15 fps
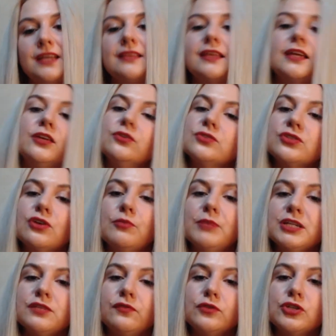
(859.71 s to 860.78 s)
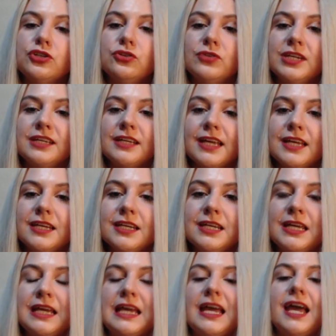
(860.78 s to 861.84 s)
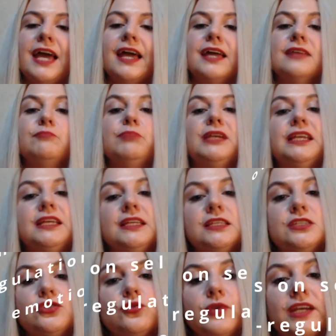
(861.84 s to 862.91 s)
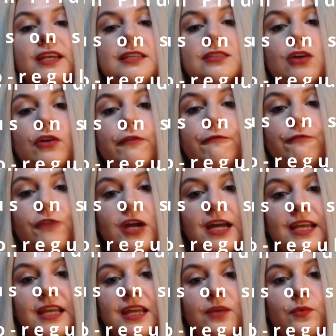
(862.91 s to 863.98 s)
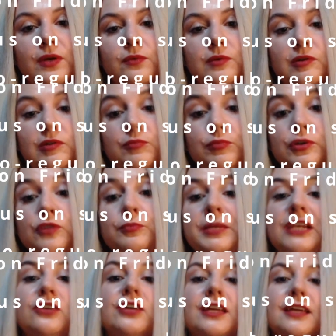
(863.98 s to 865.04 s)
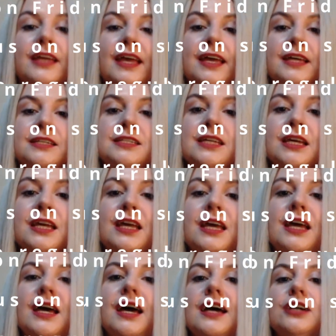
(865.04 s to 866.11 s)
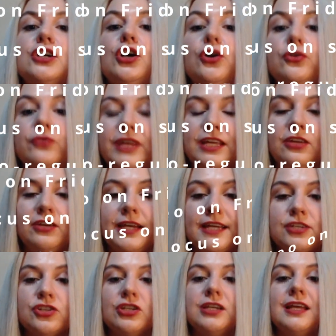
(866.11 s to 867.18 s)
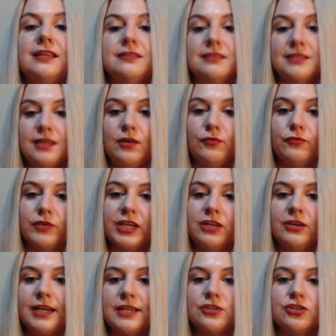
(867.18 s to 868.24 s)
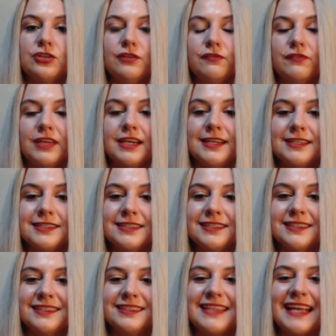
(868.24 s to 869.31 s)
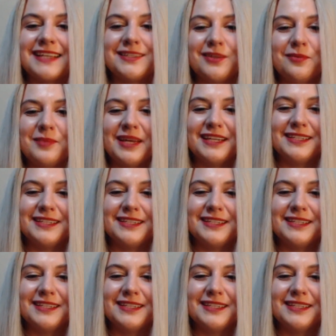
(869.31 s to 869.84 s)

Thank you so much for tuning in, and please join us on Friday where we will be looking at a co-regulation and self-regulation of feelings. Thanks so much.